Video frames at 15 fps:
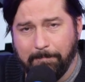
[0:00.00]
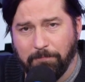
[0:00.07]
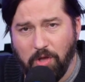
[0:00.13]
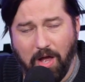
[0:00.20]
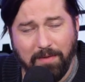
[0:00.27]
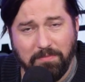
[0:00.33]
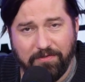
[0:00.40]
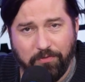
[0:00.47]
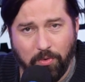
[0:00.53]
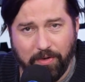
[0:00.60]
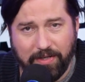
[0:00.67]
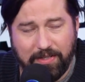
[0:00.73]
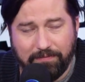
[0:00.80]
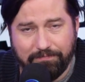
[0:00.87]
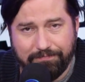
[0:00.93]
long before
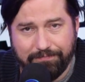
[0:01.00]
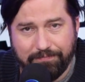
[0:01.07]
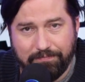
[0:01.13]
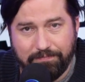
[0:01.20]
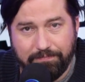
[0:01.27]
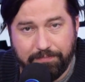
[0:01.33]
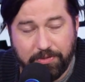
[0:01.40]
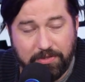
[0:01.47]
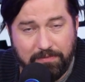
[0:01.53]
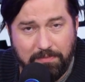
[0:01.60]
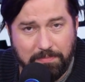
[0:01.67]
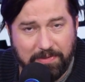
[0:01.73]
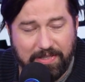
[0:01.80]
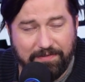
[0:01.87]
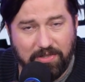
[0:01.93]
he
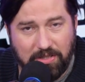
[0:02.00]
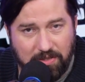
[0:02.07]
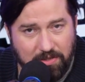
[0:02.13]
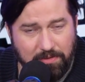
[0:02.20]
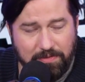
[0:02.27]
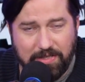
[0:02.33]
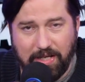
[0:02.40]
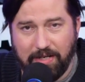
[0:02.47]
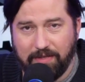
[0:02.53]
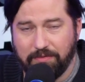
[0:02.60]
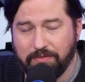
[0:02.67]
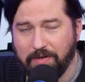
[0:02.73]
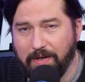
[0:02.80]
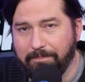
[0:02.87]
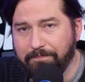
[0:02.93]
presumably even knew Donald
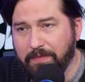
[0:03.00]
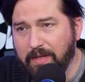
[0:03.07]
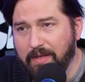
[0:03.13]
Trump.